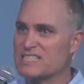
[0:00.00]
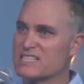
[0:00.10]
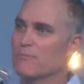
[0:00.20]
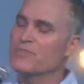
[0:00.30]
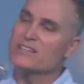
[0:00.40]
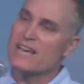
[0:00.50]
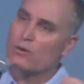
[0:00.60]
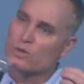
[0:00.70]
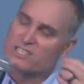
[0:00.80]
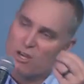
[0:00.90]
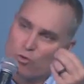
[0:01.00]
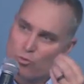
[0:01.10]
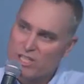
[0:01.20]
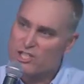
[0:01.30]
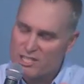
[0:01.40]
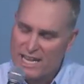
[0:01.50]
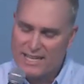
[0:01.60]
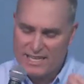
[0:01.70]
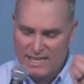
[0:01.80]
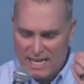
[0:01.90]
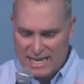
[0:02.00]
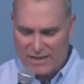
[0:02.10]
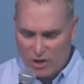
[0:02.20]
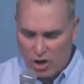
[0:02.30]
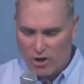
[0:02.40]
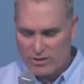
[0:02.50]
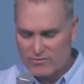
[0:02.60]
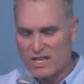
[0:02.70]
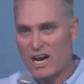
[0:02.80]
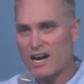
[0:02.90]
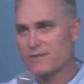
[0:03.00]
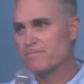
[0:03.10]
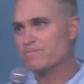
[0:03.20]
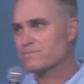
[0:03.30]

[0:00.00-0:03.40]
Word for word: It's something that was originated in the heart of God.